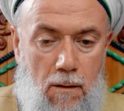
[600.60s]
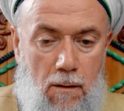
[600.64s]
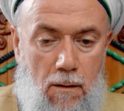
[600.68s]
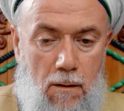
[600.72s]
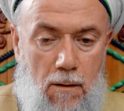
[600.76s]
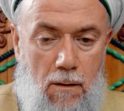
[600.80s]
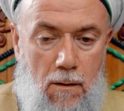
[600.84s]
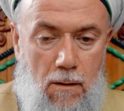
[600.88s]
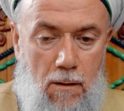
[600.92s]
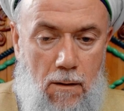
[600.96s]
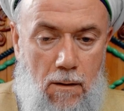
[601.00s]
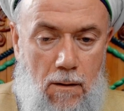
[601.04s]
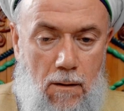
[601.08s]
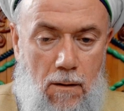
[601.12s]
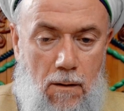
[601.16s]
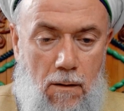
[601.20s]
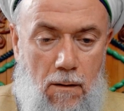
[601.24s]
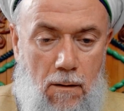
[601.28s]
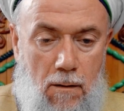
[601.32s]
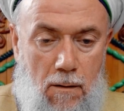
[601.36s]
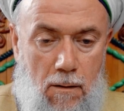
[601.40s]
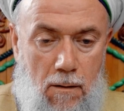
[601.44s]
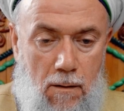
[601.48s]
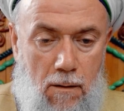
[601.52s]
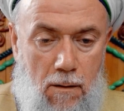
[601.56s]

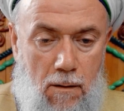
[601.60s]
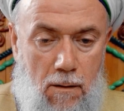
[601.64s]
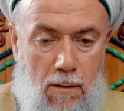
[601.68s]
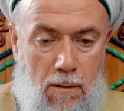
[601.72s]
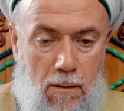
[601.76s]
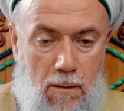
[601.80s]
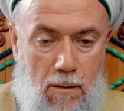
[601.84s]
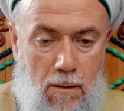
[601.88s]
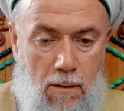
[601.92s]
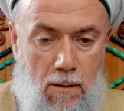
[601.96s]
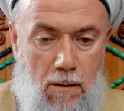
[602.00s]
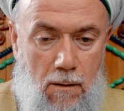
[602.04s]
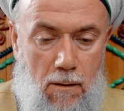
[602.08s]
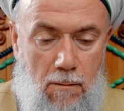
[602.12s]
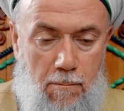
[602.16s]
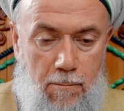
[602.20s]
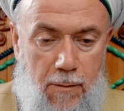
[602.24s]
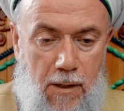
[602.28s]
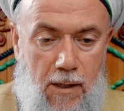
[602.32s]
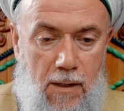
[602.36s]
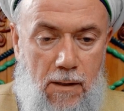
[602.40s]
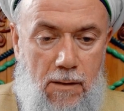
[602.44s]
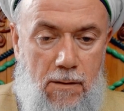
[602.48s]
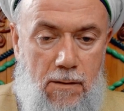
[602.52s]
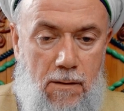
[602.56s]
in
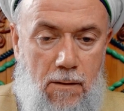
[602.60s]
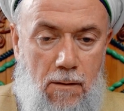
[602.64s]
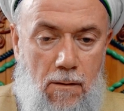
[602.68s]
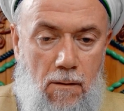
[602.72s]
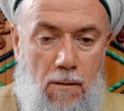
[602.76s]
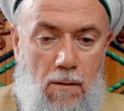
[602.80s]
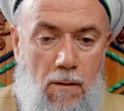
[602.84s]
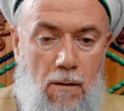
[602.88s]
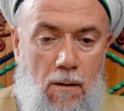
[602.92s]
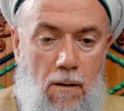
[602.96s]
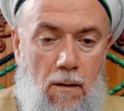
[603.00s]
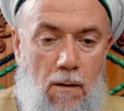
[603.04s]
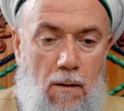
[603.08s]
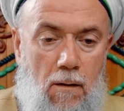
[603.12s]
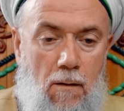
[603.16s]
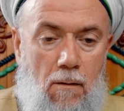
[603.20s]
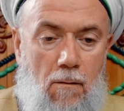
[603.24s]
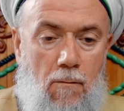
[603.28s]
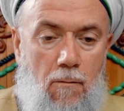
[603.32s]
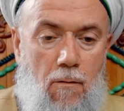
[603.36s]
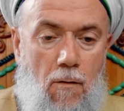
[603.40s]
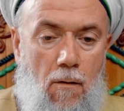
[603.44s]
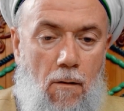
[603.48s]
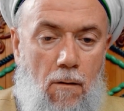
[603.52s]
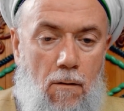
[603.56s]
peace
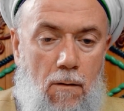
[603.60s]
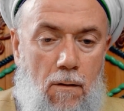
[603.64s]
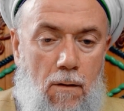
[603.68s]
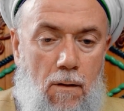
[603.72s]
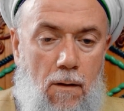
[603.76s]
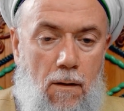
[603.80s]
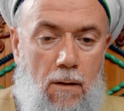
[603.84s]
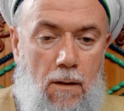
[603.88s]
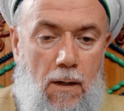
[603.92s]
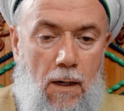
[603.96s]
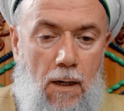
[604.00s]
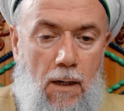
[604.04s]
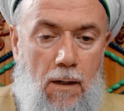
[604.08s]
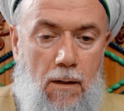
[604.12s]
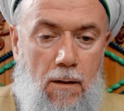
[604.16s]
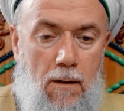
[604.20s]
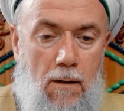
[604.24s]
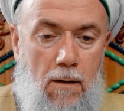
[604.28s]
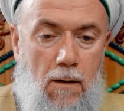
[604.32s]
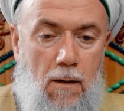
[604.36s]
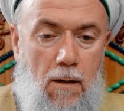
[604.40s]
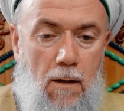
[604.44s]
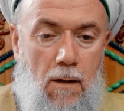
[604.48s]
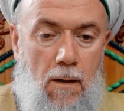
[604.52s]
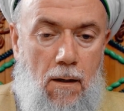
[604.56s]
for
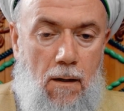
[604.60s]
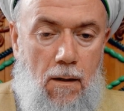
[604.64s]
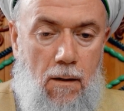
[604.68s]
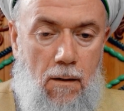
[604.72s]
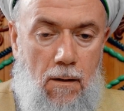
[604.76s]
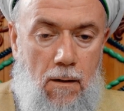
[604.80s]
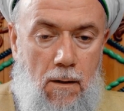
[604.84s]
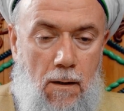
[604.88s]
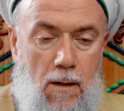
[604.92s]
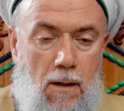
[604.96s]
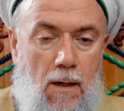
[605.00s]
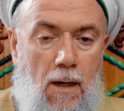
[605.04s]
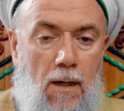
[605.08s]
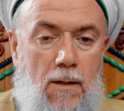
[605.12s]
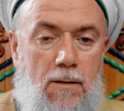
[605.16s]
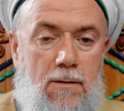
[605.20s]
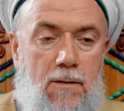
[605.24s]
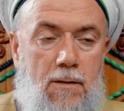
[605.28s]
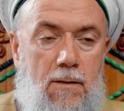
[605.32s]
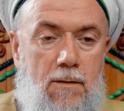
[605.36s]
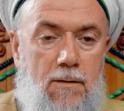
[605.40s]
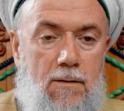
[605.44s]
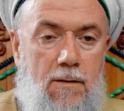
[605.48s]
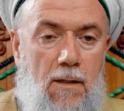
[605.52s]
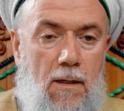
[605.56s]
their
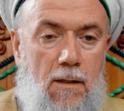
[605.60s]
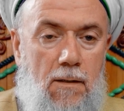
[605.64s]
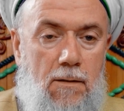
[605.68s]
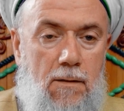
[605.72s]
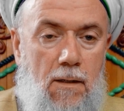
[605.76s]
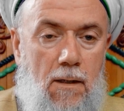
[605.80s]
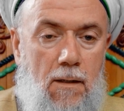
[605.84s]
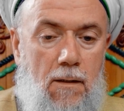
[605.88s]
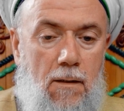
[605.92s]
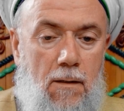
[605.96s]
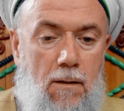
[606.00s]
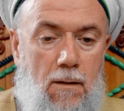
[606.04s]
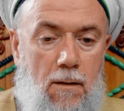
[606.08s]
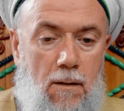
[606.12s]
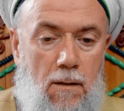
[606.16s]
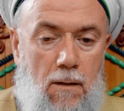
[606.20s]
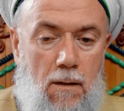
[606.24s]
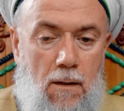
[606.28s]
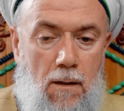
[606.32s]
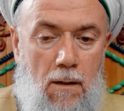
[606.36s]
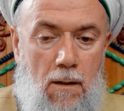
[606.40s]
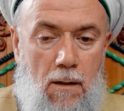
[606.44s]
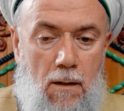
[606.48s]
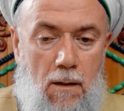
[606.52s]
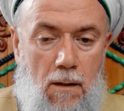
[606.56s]
last station,
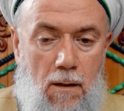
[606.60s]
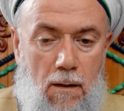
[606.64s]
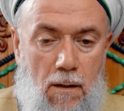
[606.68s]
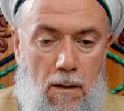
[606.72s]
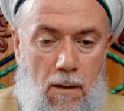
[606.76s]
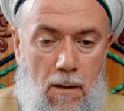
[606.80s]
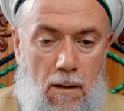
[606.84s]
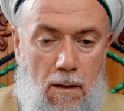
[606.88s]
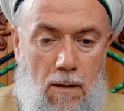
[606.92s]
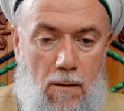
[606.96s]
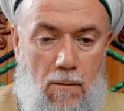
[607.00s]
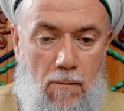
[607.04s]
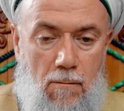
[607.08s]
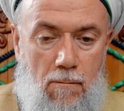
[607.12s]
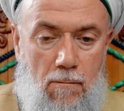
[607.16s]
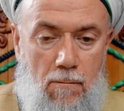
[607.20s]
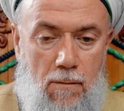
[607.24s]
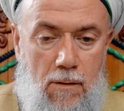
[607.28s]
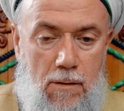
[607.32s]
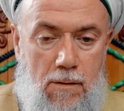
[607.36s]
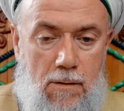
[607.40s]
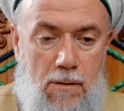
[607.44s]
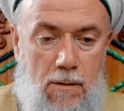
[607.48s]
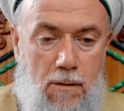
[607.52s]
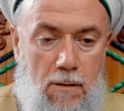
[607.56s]

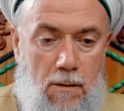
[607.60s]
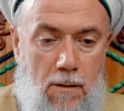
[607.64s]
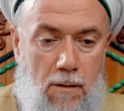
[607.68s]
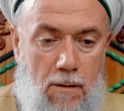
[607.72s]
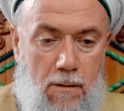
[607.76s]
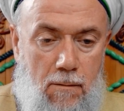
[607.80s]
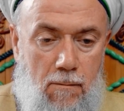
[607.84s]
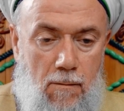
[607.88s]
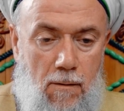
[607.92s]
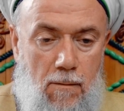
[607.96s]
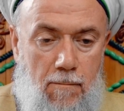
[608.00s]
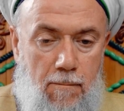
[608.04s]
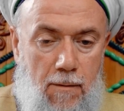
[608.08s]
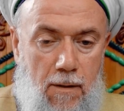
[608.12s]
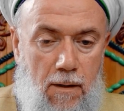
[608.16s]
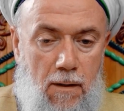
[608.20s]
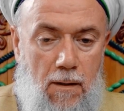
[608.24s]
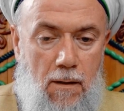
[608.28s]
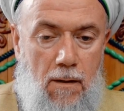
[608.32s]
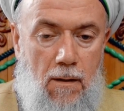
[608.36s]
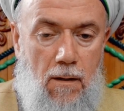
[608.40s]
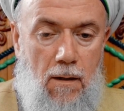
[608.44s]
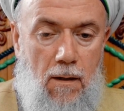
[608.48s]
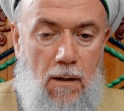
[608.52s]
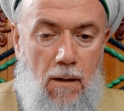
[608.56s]
which it will
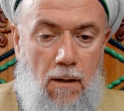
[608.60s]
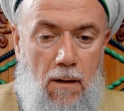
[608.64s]
be